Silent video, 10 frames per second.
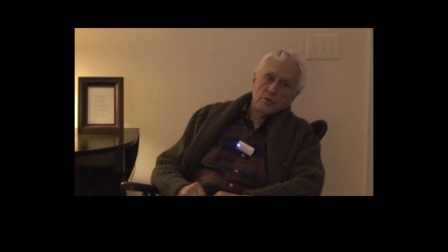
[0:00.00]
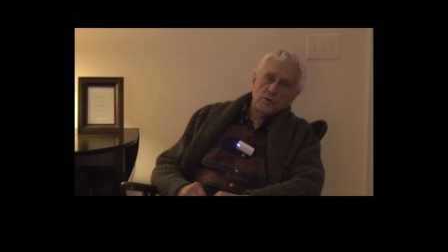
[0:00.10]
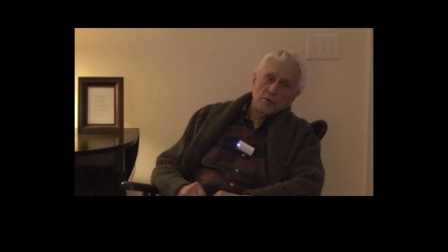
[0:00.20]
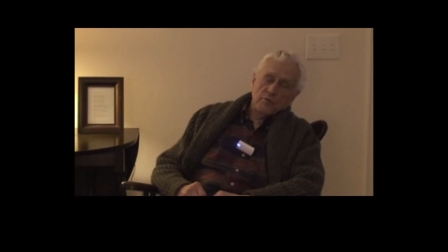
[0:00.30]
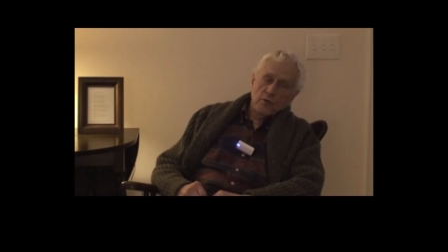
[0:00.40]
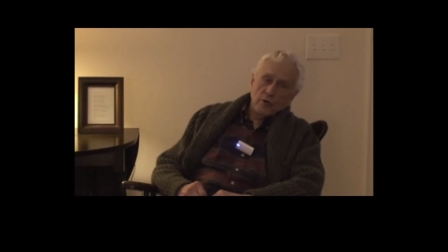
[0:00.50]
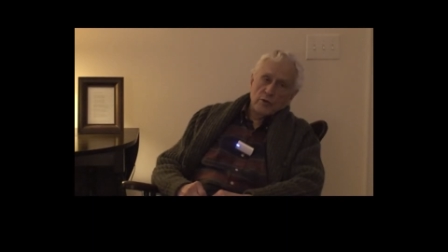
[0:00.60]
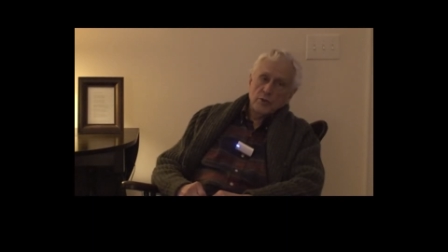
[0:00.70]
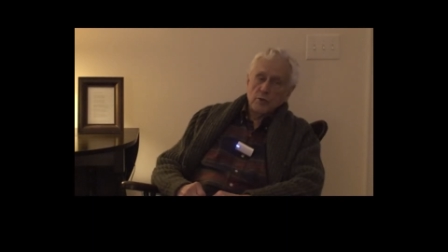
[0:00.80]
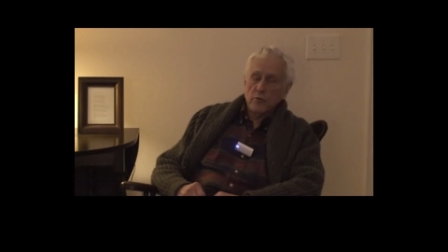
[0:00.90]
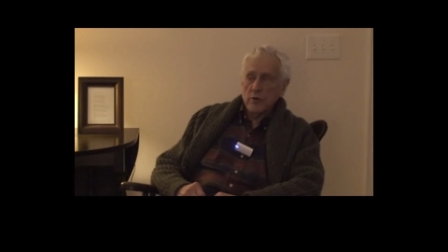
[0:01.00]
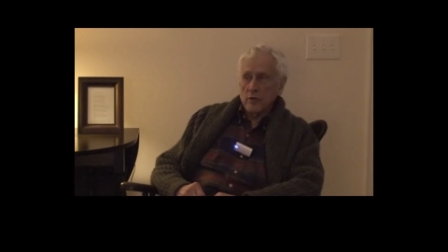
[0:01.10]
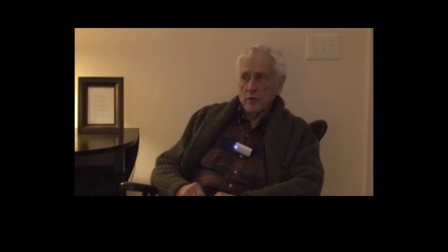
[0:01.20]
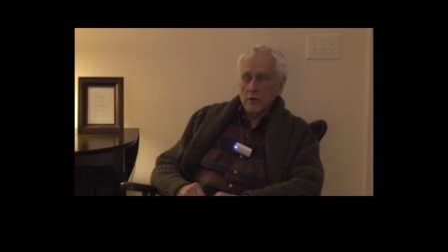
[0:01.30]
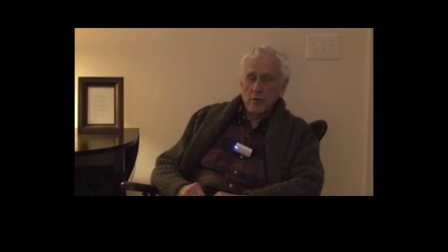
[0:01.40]
to the divorce or
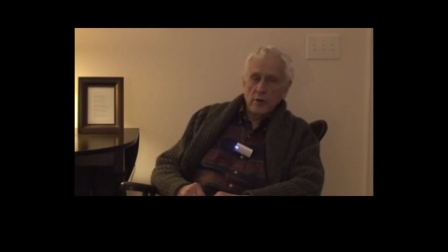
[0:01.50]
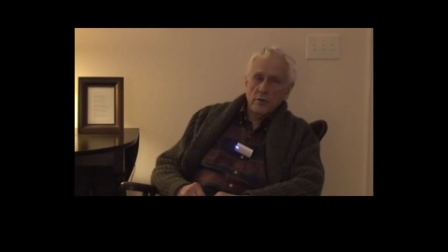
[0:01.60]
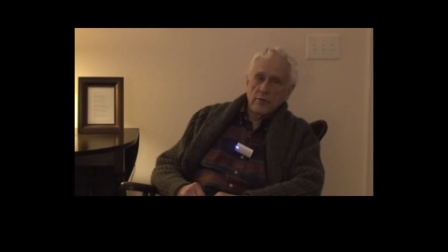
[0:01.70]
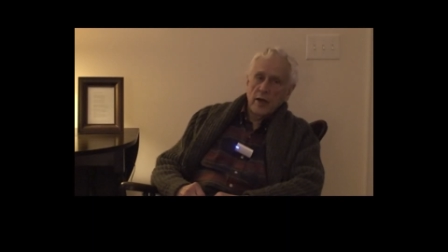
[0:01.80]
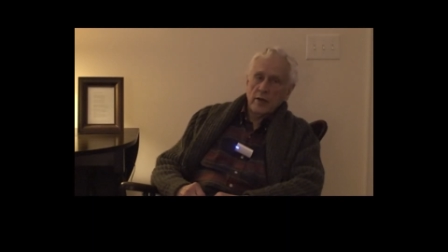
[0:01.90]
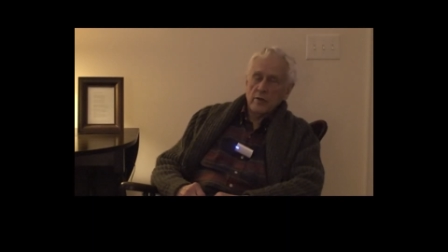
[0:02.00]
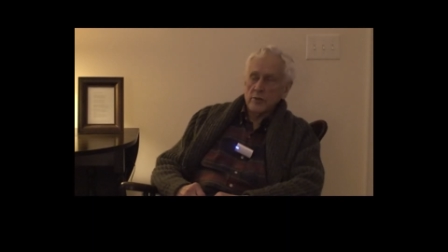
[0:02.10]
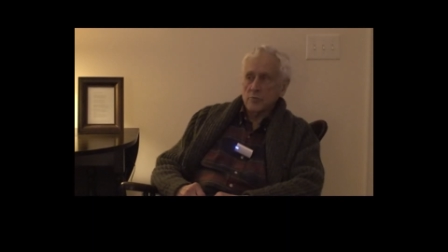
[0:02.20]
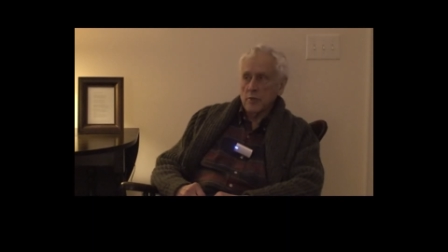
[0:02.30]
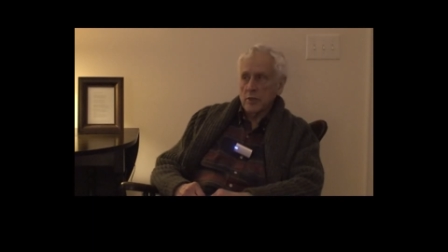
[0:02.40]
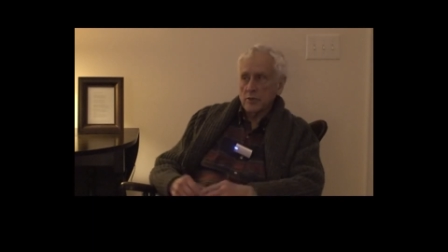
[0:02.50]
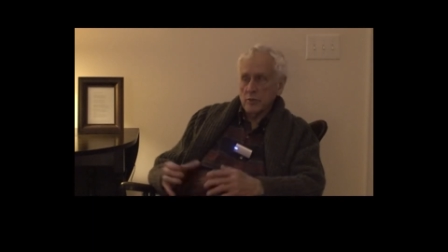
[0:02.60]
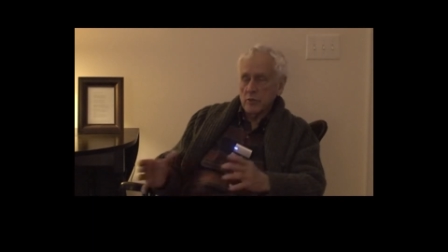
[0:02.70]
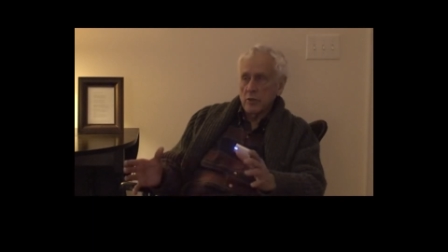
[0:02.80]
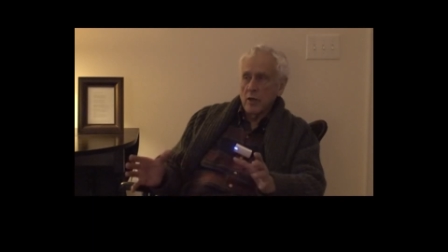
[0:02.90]
whether there are other factors, because
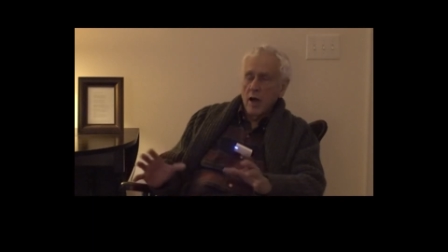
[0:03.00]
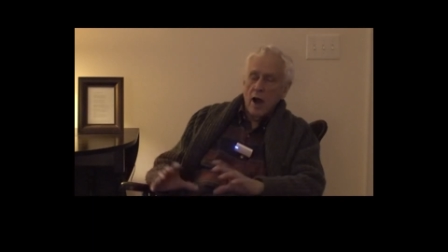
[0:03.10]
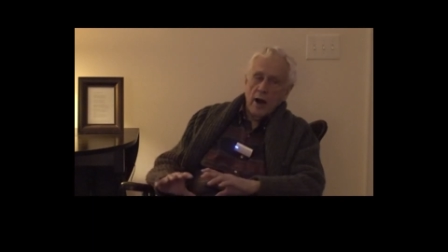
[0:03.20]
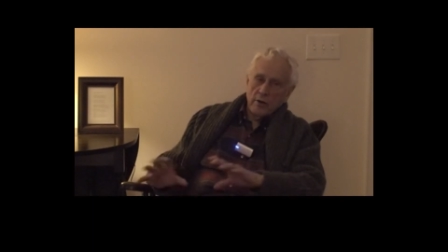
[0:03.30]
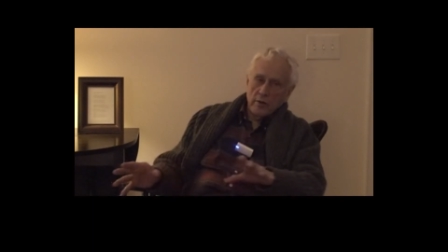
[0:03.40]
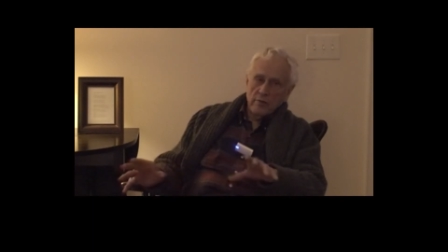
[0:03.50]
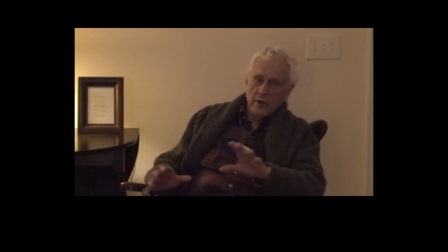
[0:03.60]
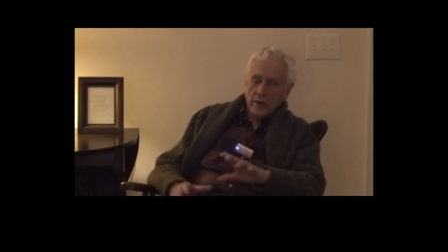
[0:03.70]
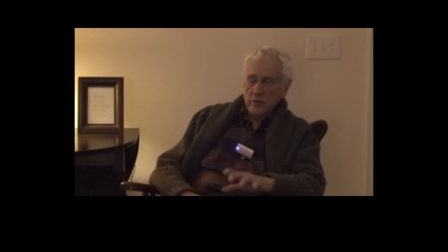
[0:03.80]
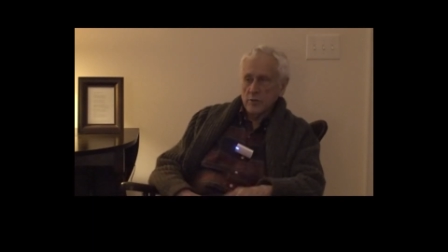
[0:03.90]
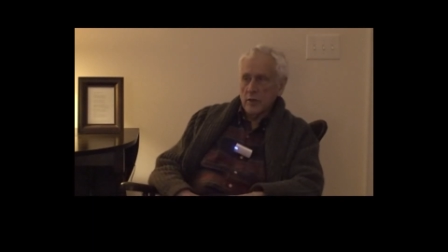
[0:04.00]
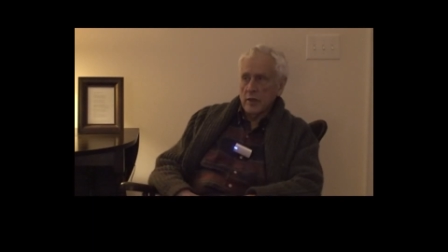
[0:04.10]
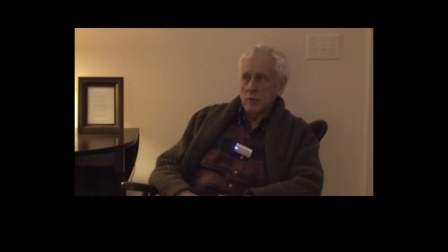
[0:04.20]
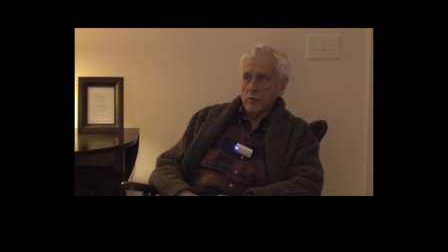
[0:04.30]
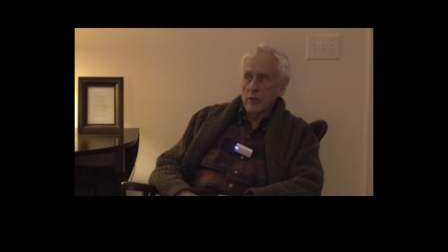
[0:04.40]
there are other factors that
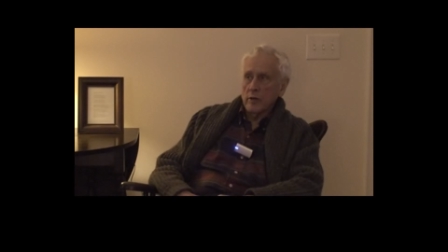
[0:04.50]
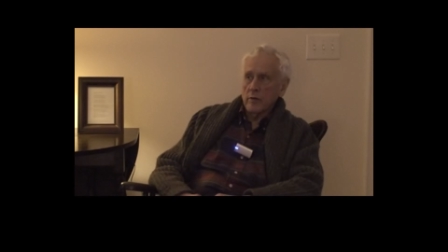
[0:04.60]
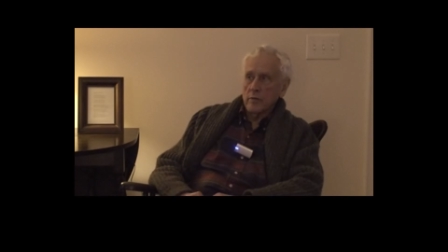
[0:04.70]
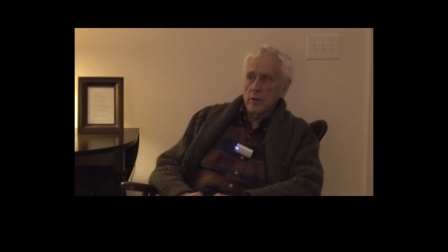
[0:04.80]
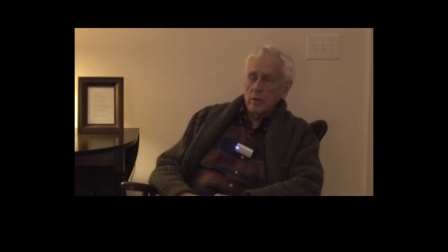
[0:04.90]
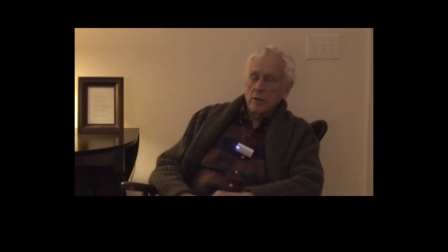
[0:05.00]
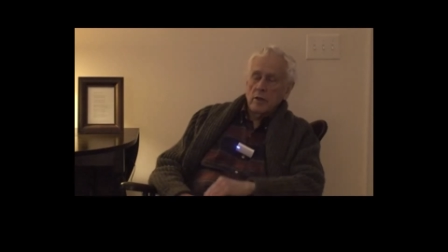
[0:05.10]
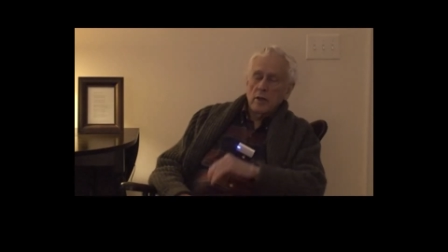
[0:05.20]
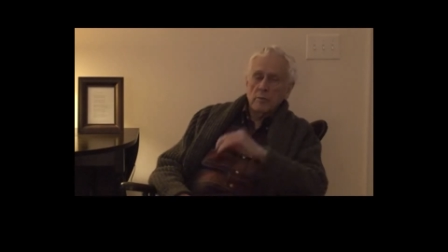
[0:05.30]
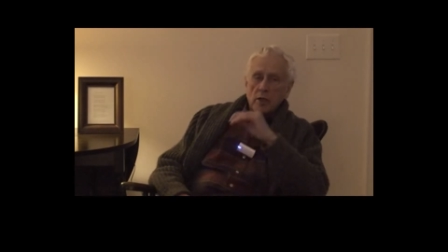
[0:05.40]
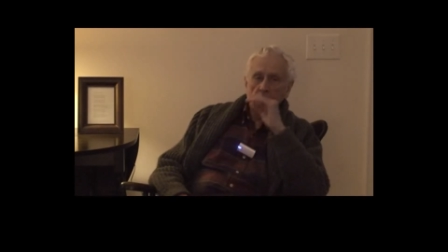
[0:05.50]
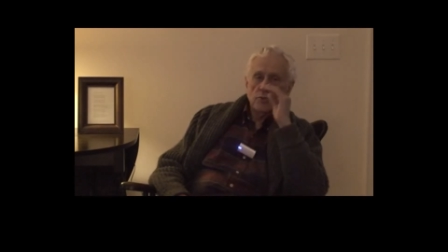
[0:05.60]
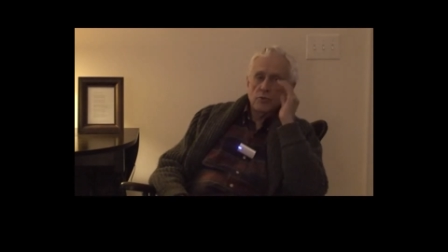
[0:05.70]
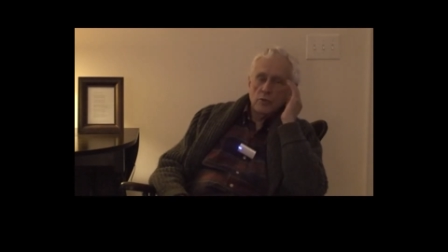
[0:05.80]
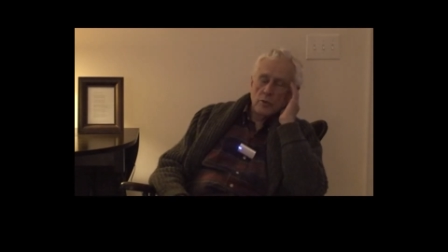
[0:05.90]
I'm aware of, I'm not
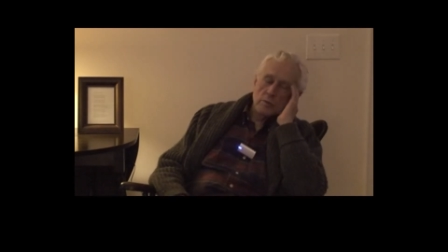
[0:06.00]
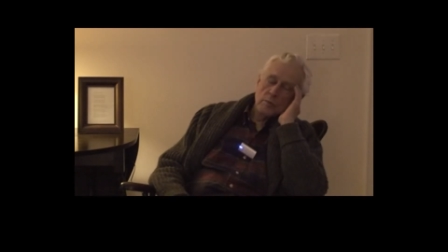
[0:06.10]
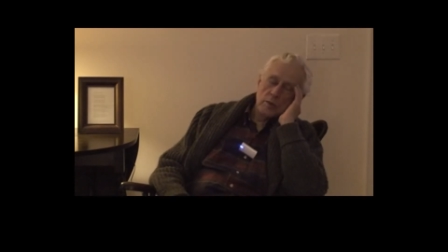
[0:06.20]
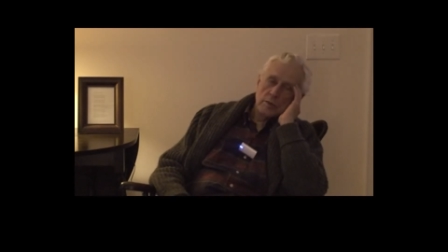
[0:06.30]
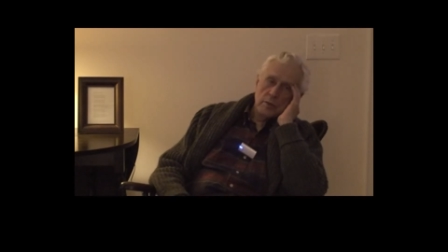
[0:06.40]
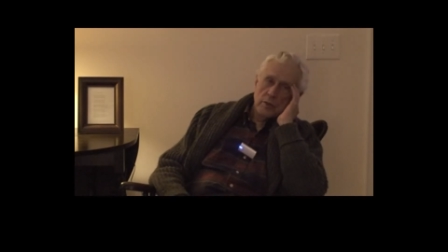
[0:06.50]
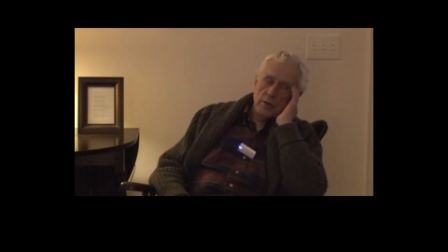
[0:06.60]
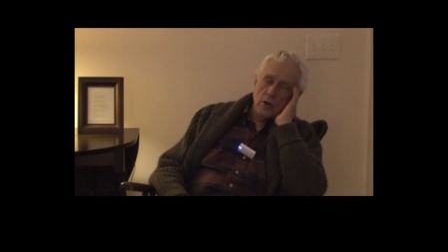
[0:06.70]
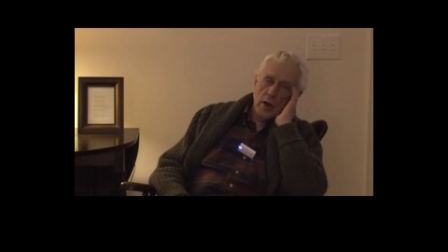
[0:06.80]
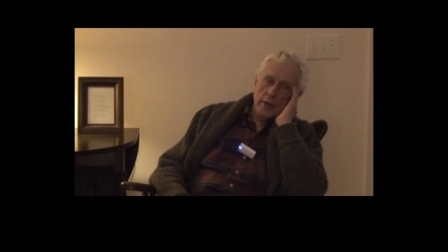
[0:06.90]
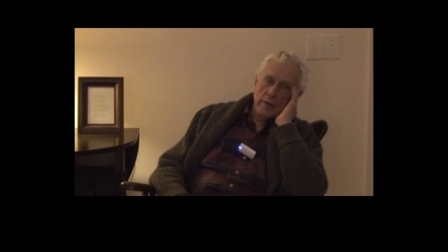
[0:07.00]
sure. But no, I